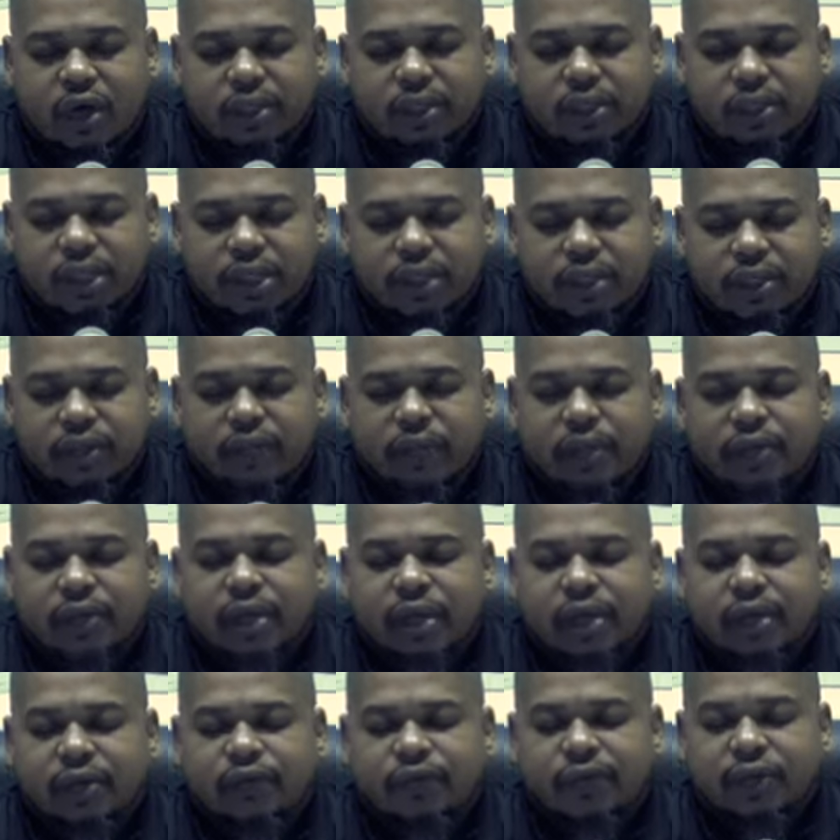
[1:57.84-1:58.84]
sins. And we
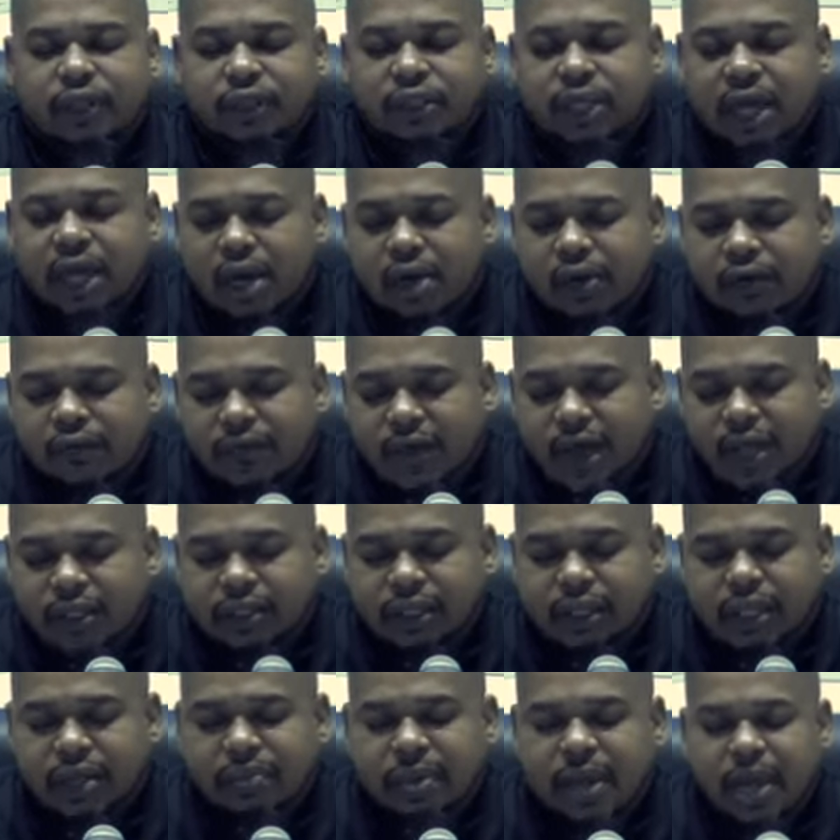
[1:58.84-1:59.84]
thank you for the sacrifice
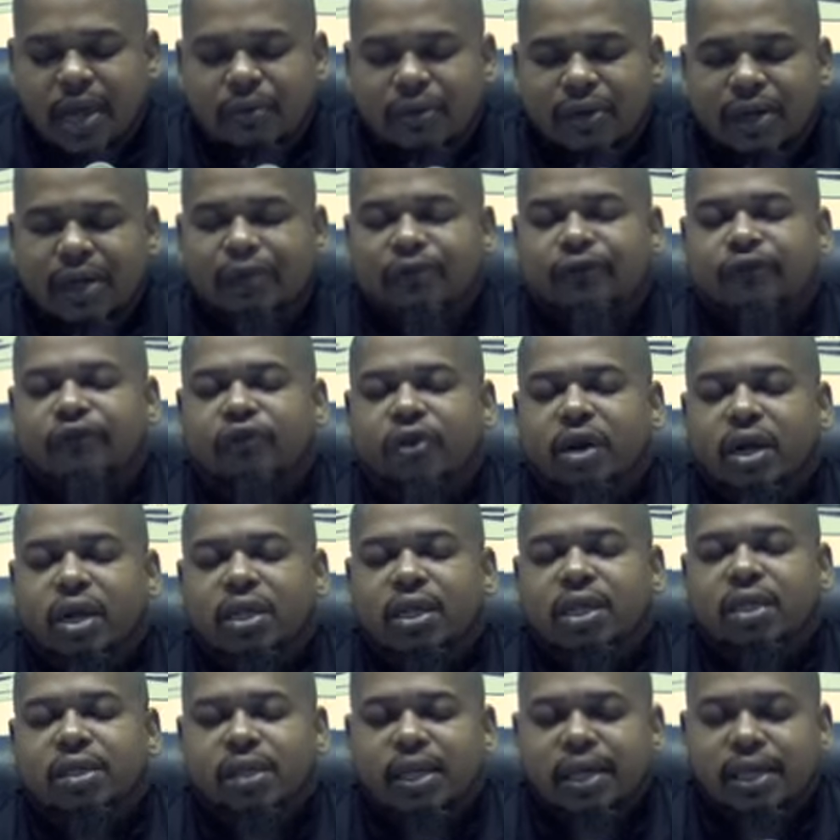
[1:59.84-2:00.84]
that he made when he
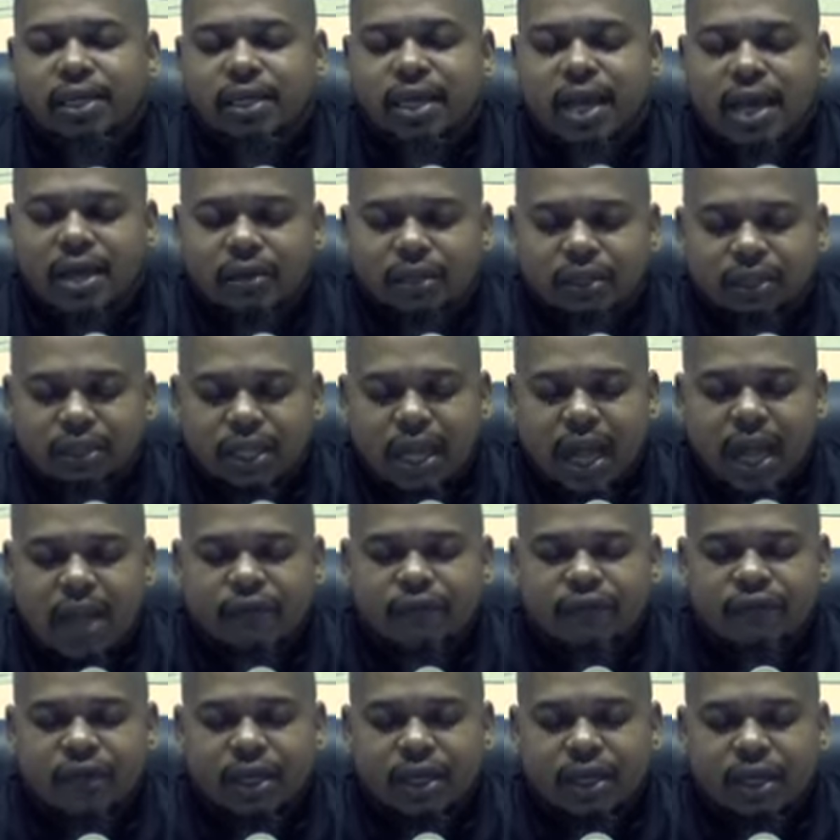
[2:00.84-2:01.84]
freely laid down his life
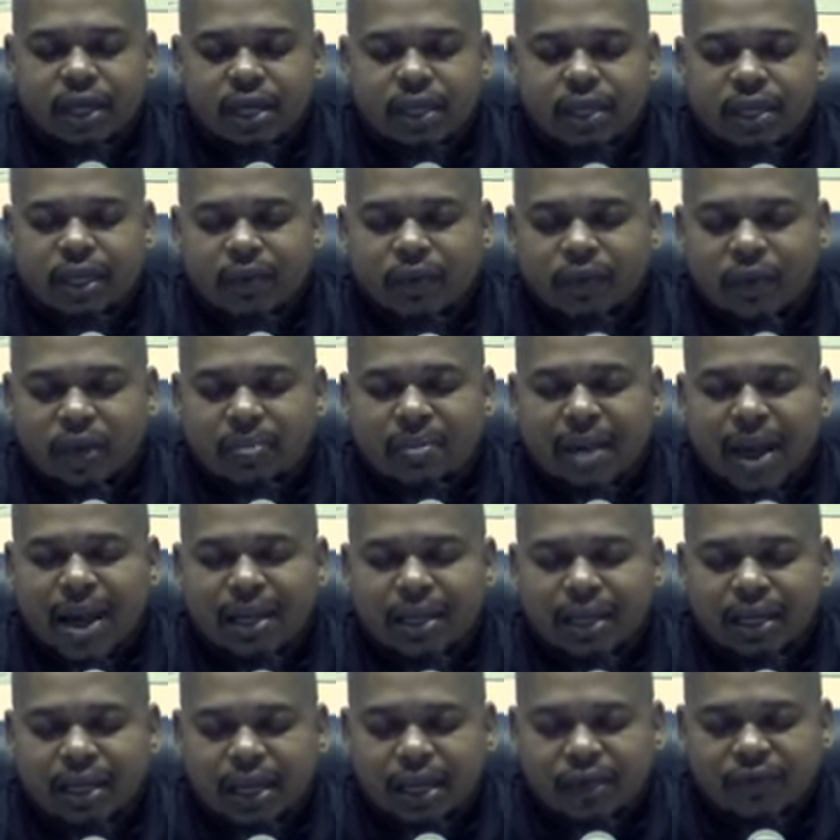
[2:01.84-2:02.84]
that we might
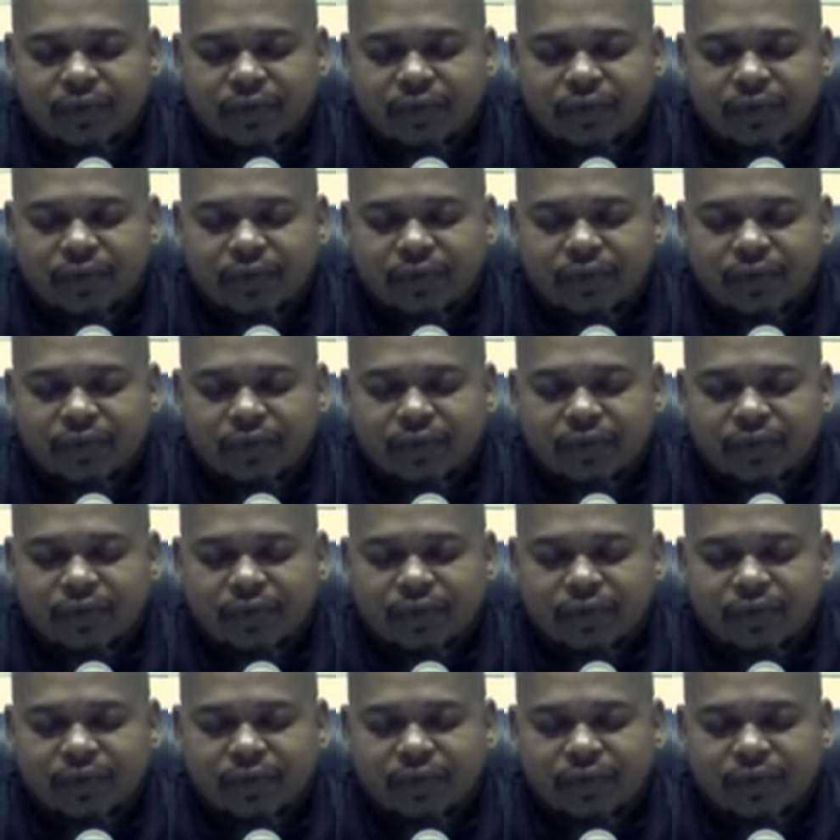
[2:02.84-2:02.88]
live